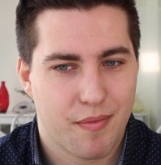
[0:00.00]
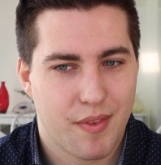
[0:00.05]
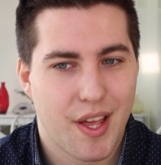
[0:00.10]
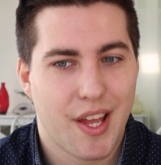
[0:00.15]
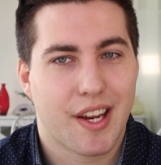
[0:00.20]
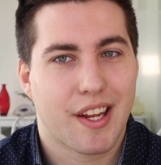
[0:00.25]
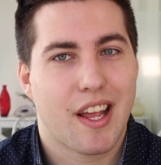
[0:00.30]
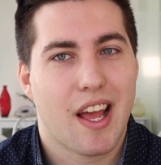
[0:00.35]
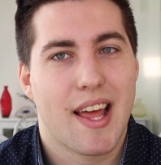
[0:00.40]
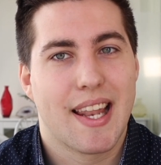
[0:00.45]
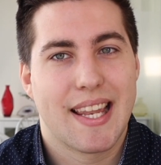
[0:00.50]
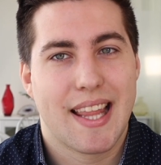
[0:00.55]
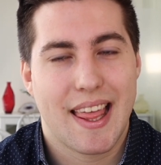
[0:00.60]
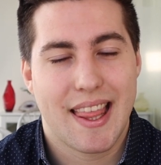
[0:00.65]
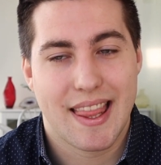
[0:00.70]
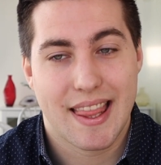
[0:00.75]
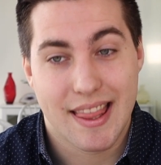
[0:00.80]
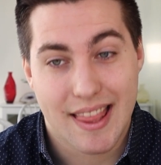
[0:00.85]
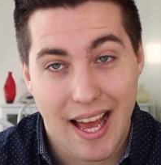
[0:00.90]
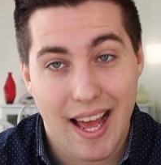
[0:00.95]
And again,
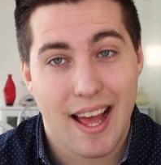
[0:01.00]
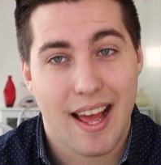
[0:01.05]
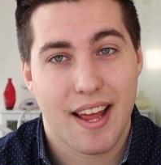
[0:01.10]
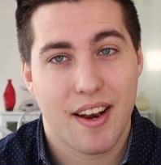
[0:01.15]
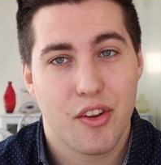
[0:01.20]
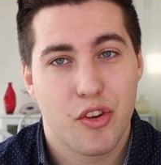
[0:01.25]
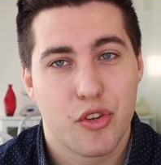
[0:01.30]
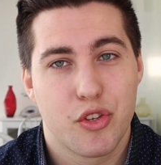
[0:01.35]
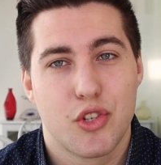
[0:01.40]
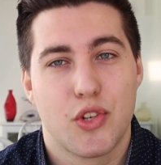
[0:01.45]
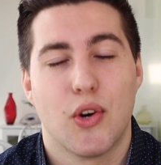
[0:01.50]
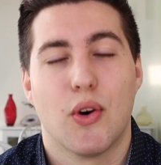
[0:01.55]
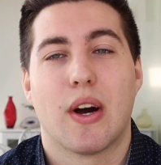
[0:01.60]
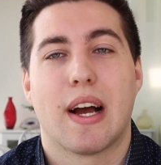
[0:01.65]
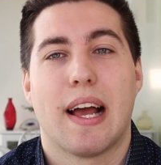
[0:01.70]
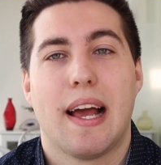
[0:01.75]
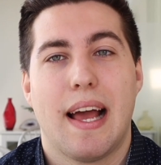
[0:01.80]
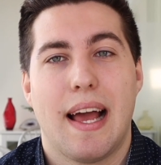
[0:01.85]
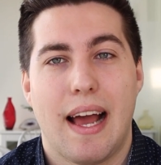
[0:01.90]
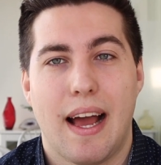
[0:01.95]
that
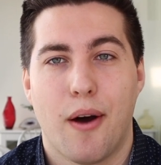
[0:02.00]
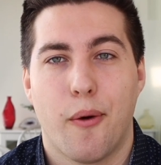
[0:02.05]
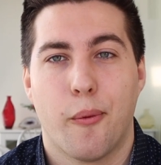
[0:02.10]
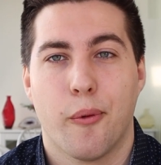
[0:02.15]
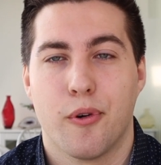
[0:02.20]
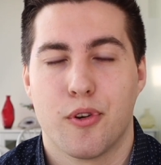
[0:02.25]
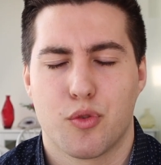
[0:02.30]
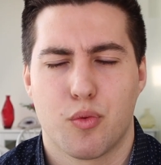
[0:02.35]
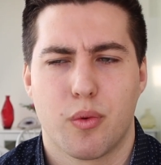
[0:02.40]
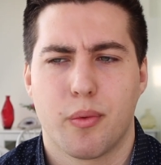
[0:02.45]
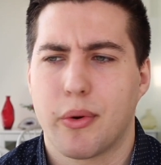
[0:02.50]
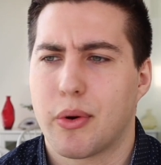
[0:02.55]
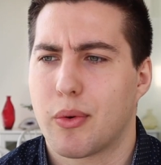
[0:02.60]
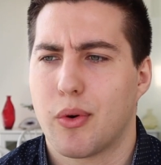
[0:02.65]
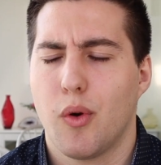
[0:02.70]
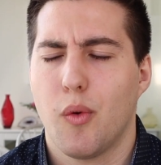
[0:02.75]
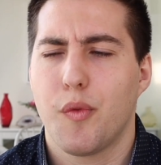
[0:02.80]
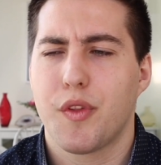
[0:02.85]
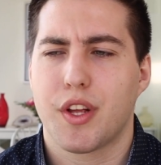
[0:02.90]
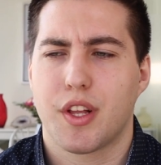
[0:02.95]
took hours when we were
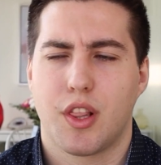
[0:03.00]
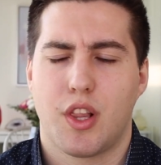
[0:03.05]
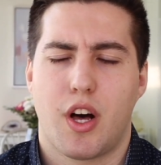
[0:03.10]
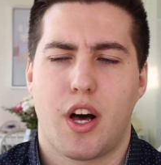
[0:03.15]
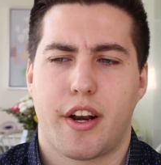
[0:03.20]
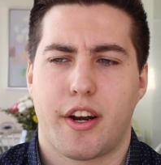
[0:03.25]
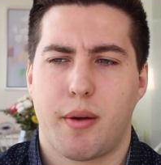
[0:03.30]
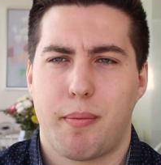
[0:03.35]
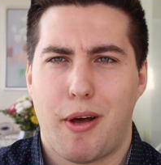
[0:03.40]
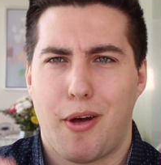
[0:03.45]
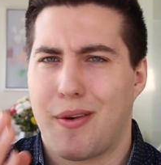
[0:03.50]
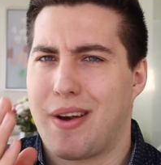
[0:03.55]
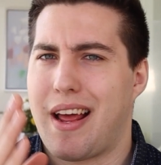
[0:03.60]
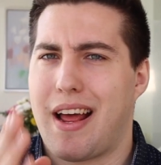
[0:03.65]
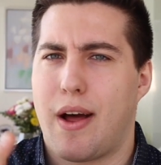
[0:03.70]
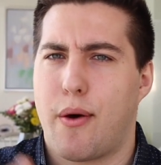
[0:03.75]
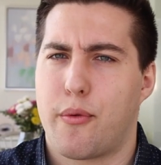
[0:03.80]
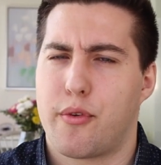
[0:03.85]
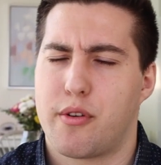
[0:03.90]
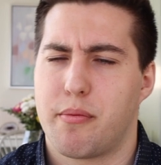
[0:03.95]
only allotted about an
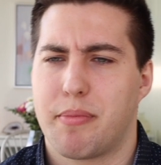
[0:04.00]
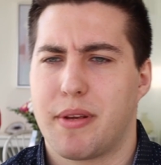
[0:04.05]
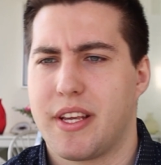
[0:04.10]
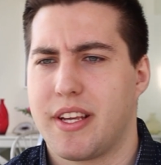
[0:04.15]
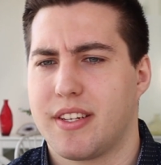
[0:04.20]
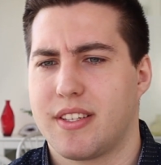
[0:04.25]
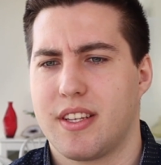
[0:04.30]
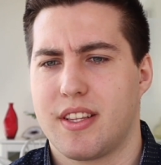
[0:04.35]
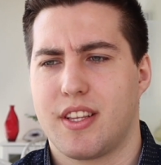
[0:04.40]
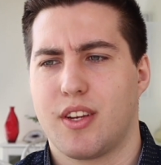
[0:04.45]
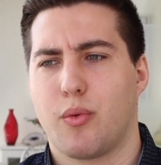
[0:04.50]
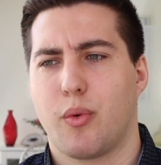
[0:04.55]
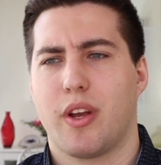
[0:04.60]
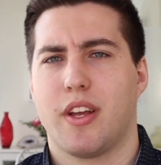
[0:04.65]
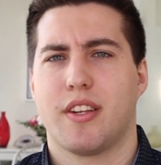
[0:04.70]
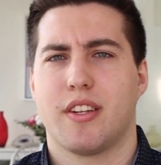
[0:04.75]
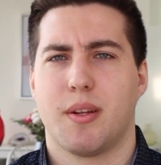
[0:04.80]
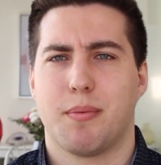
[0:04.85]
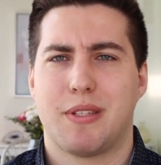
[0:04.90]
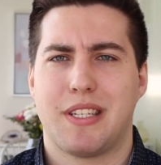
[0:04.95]
hour apiece. I think we
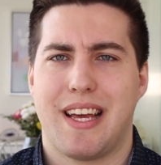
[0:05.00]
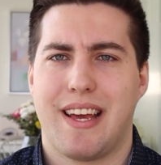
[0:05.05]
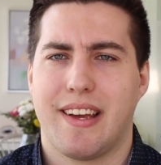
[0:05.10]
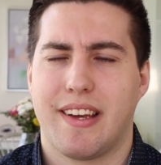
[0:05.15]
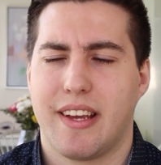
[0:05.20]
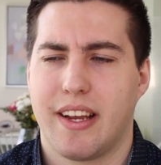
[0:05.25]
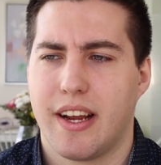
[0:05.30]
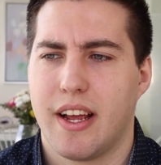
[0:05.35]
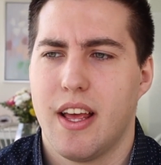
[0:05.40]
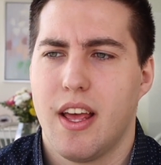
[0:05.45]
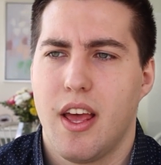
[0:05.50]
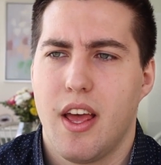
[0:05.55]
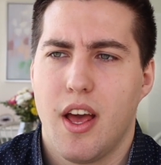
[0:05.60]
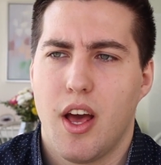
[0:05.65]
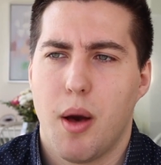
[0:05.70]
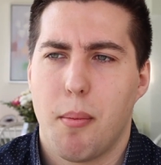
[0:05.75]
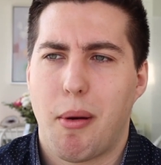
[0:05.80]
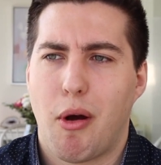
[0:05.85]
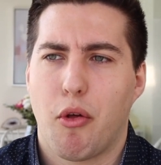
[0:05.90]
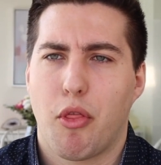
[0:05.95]
ended up taking
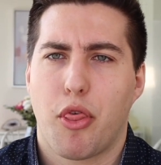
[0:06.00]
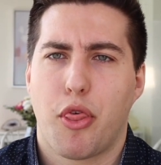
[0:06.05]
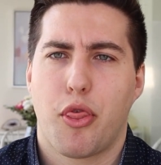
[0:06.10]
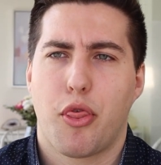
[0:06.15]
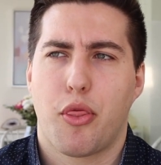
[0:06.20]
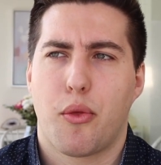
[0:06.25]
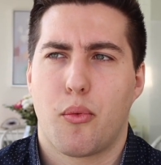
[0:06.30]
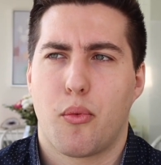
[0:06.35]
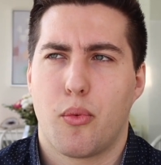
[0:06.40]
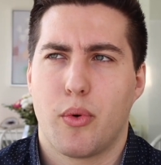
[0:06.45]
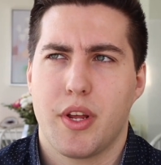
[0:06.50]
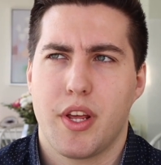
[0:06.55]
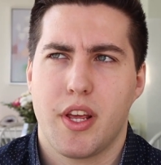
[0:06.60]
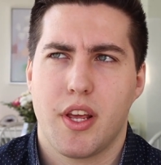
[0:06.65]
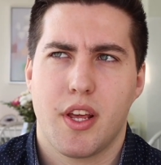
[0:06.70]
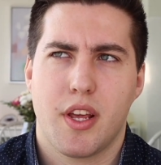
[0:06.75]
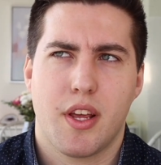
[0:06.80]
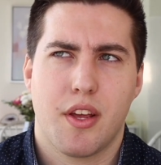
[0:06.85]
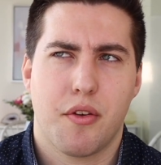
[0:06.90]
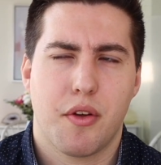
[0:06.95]
about
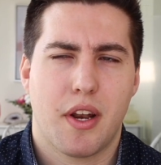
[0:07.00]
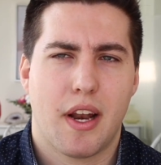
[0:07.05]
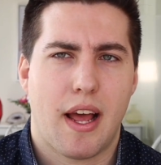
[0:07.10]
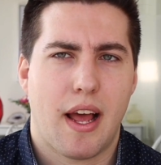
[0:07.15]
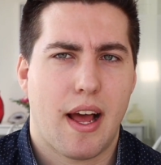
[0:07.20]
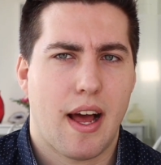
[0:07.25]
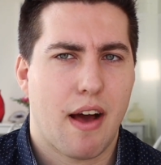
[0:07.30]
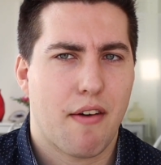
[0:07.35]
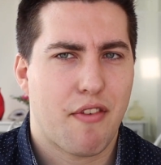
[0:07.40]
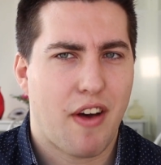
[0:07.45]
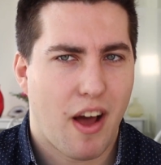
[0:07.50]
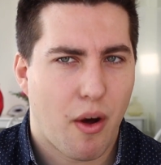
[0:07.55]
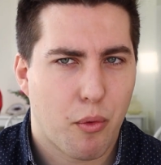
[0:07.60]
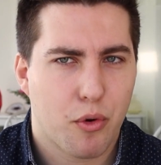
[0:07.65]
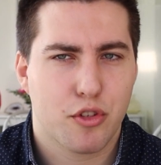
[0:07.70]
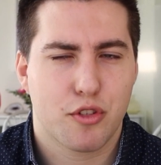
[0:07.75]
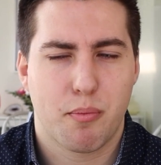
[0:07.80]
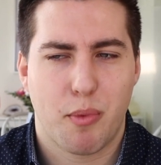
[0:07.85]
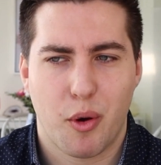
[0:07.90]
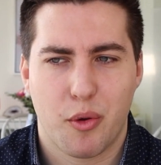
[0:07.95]
3.5
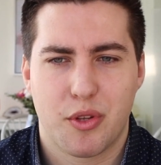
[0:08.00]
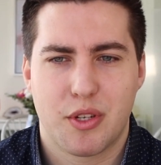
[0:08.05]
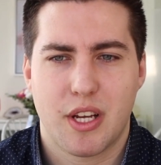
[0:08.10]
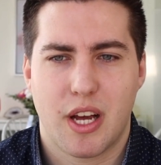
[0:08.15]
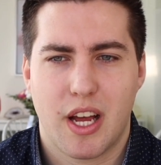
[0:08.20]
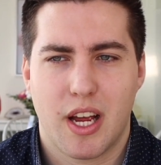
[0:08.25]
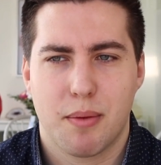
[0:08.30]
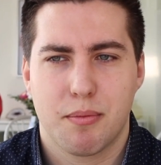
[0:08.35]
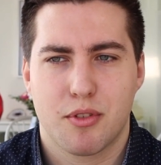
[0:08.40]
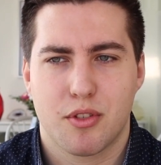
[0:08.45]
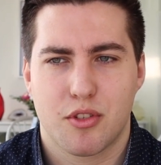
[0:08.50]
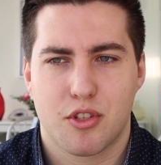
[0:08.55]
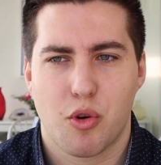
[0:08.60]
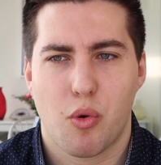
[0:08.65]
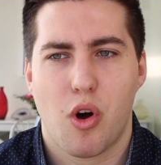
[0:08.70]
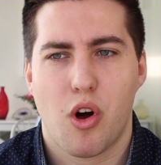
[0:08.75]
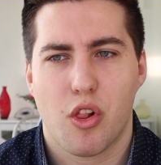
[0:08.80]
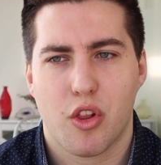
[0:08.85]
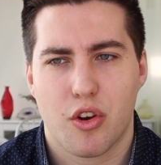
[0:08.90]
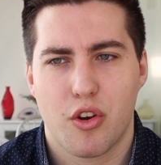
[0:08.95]
hours both times. So
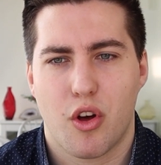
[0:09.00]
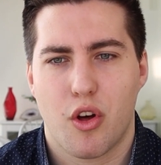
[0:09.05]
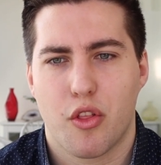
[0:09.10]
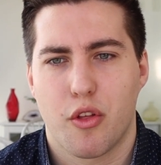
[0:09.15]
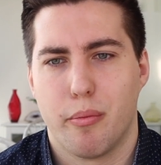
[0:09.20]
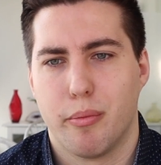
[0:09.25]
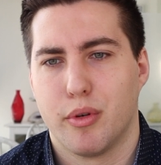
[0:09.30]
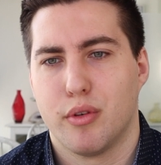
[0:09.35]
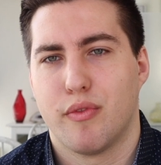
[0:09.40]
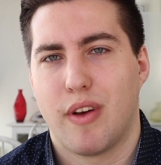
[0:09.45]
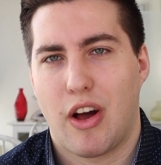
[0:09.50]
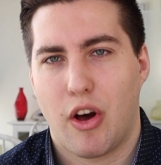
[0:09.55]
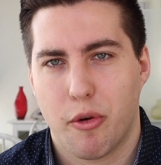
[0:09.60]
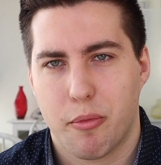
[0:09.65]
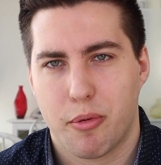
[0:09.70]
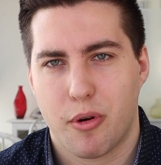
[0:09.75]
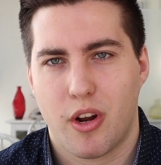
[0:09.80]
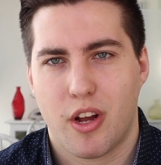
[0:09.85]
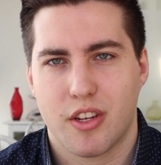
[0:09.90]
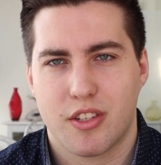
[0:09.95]
all in all, the move
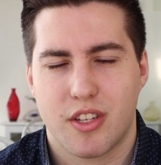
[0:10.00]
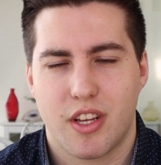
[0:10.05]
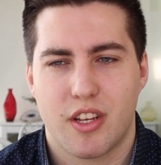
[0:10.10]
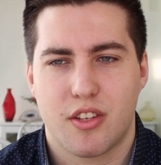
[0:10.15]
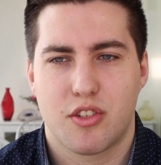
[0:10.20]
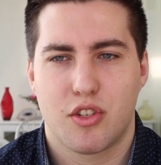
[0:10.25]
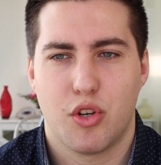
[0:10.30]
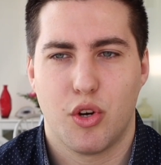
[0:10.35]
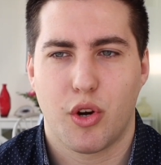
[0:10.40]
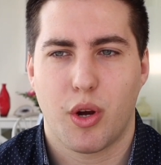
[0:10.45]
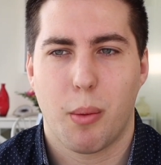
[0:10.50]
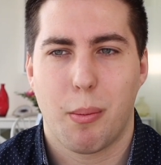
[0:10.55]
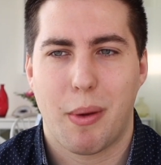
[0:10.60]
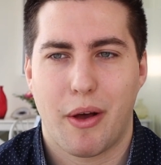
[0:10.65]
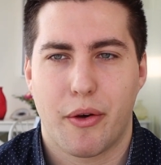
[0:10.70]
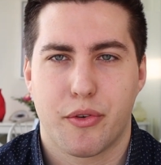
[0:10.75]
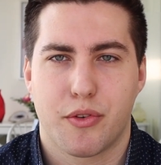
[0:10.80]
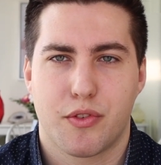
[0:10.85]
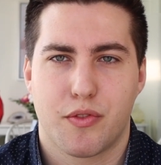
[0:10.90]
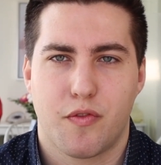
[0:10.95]
out process took
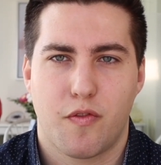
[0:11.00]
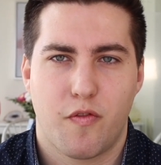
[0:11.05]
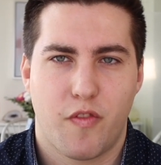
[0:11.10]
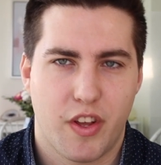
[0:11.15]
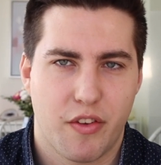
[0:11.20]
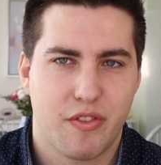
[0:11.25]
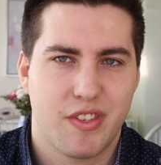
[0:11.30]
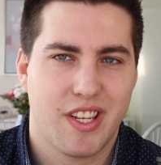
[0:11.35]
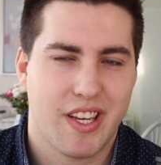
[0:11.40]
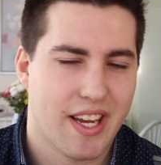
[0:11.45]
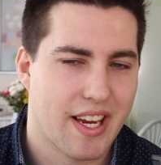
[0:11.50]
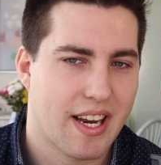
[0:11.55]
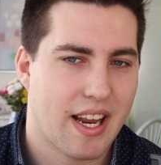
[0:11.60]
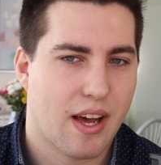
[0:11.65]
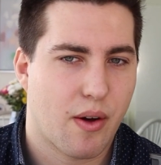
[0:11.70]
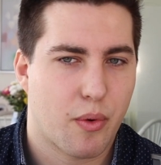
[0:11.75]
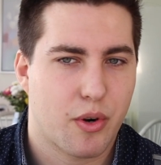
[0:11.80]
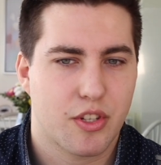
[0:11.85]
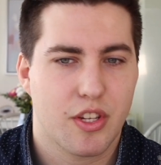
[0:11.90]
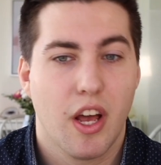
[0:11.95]
about 15
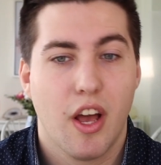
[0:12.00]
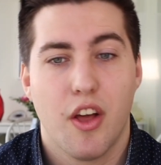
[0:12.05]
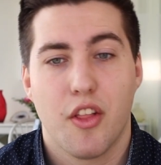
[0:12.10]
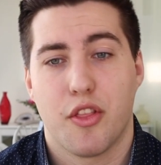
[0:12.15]
hours.